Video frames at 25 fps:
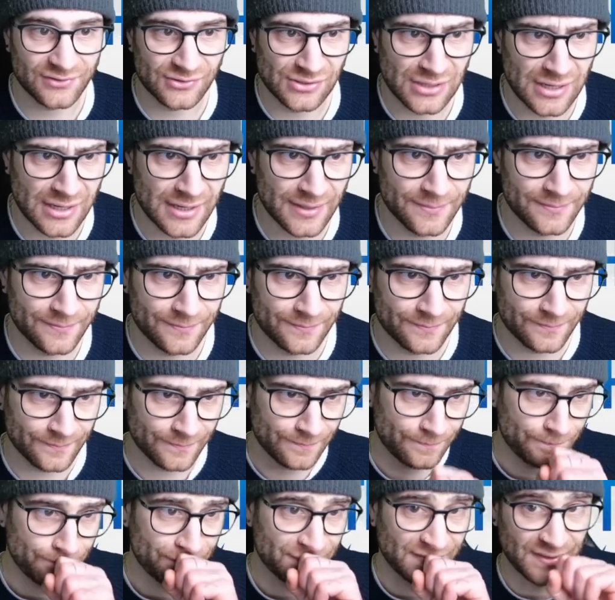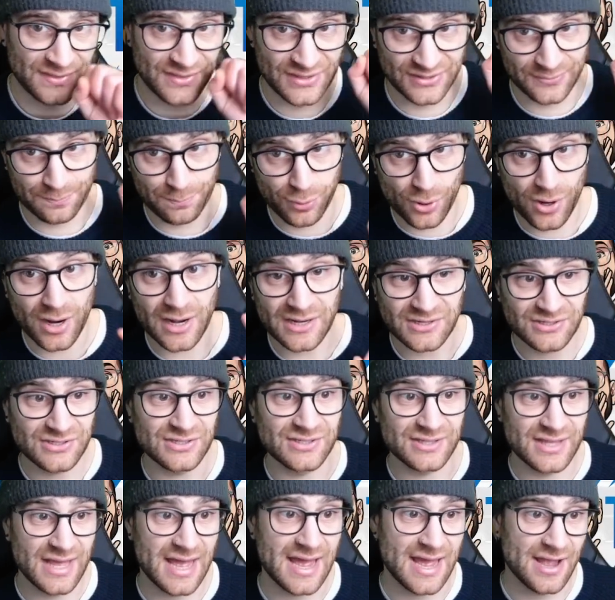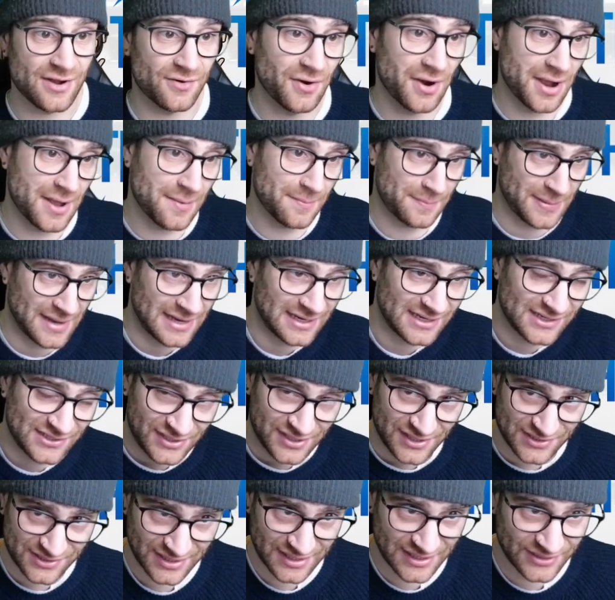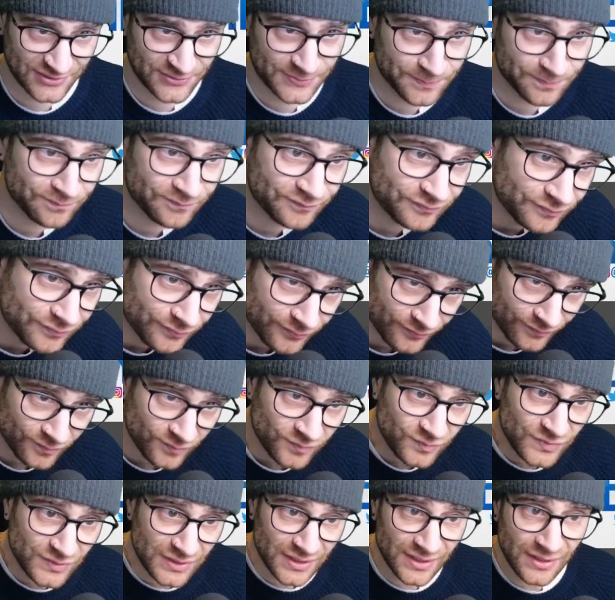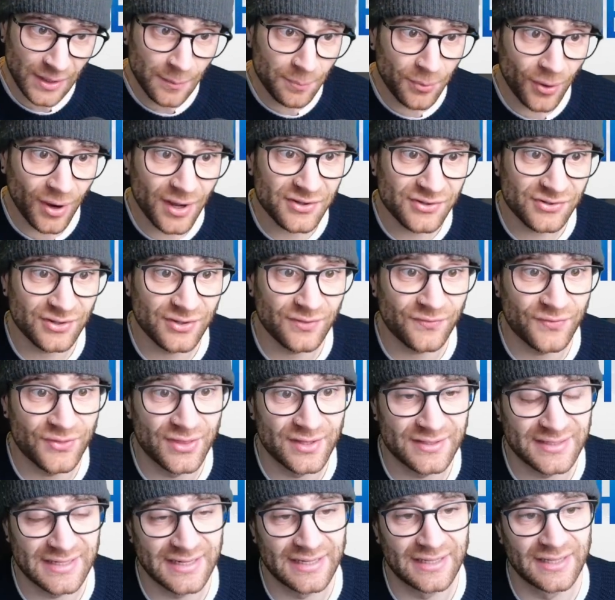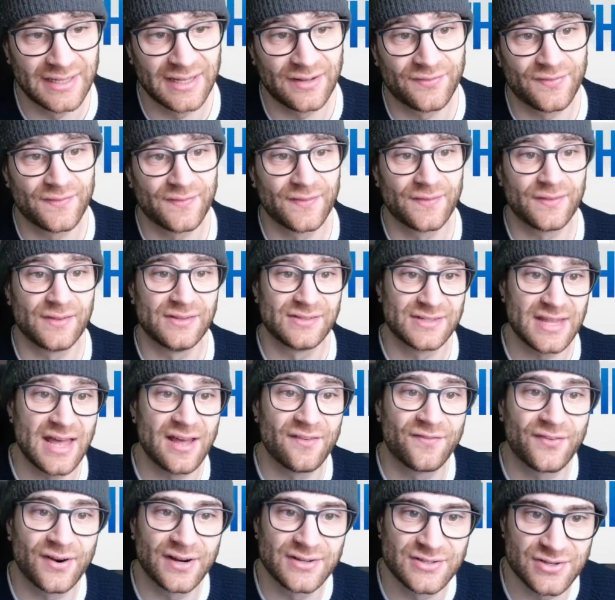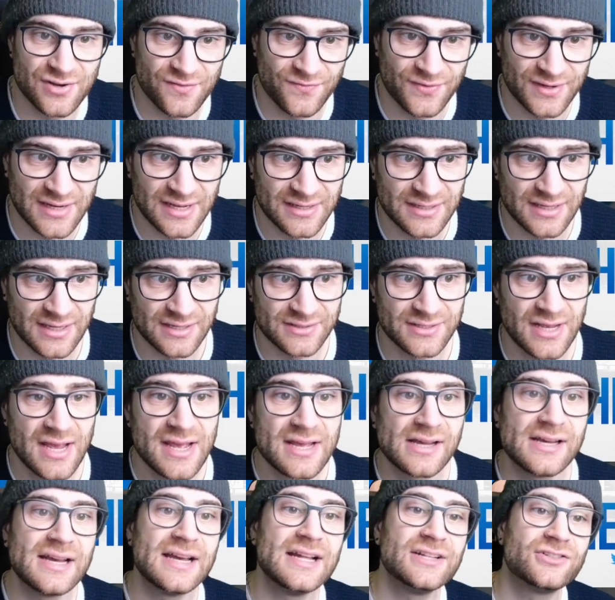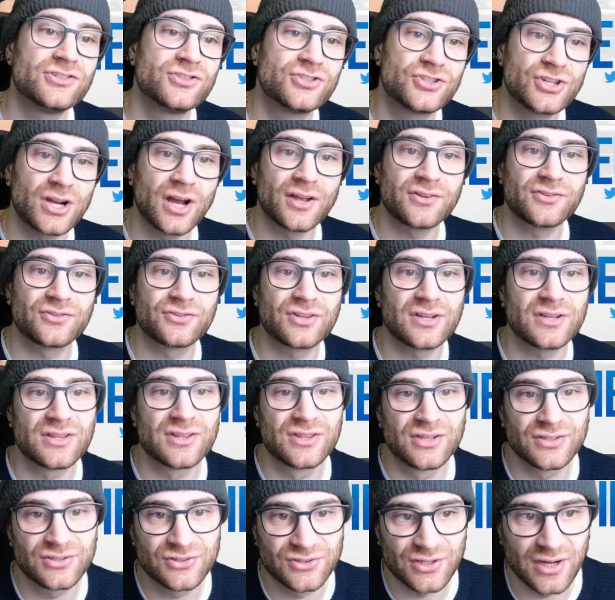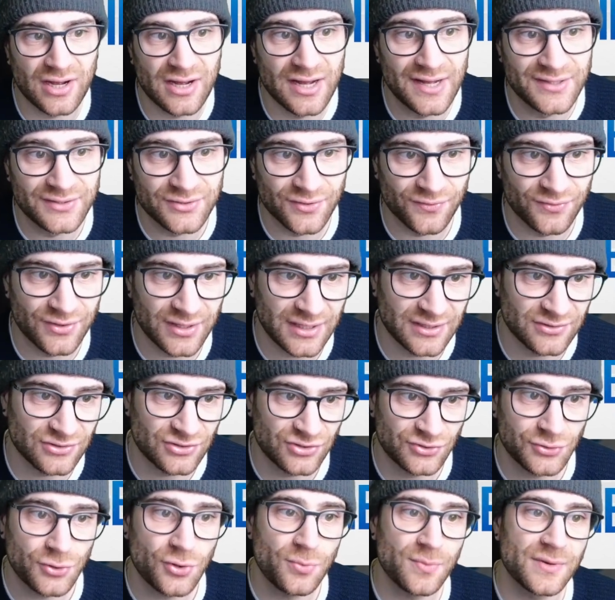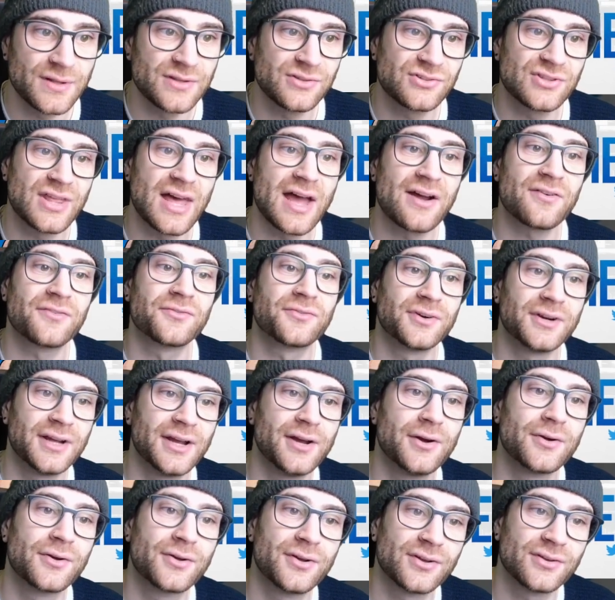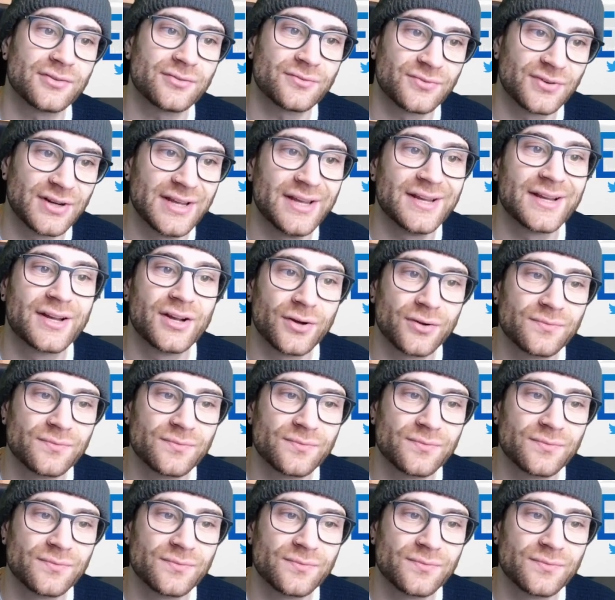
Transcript: night the price is there. Graeme Bailey says this. The price for the deal is there for Enzo Fernandez. It's just the size of the installments that Rio Rio